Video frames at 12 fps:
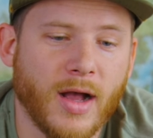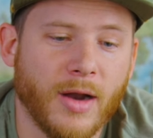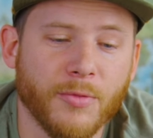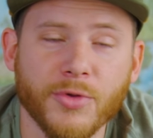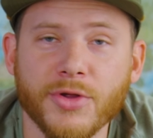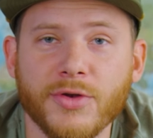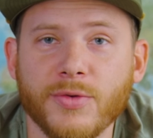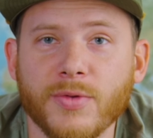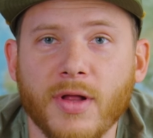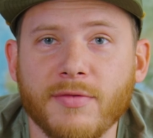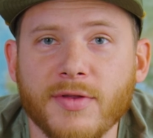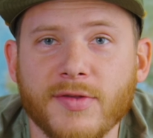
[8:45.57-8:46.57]
I really do
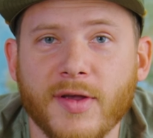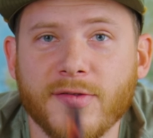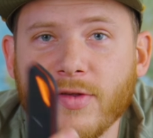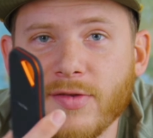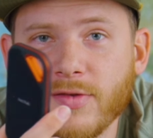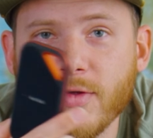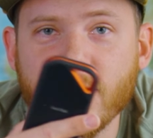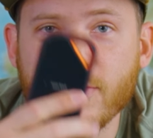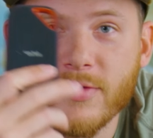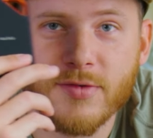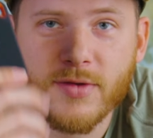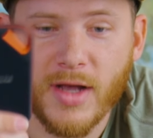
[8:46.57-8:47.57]
love these
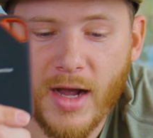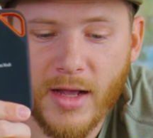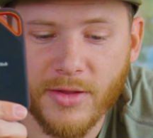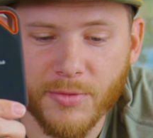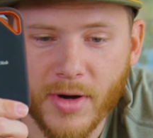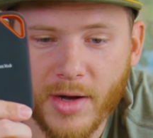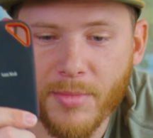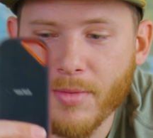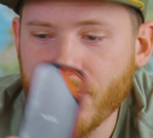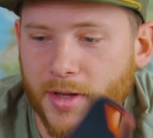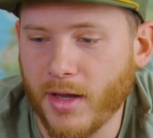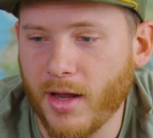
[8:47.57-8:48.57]
SSDs. Highly
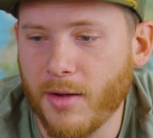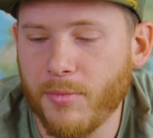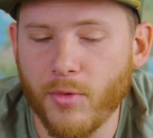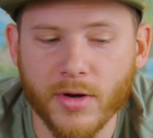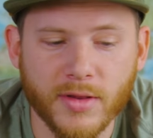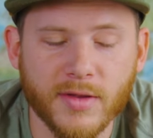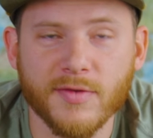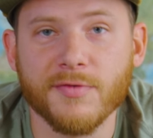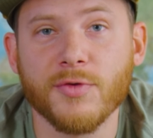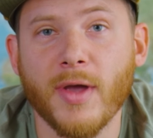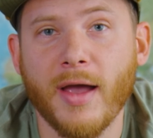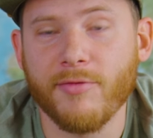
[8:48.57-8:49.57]
recommend picking up one of these
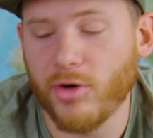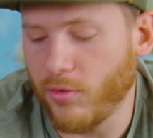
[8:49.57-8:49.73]
if you haven't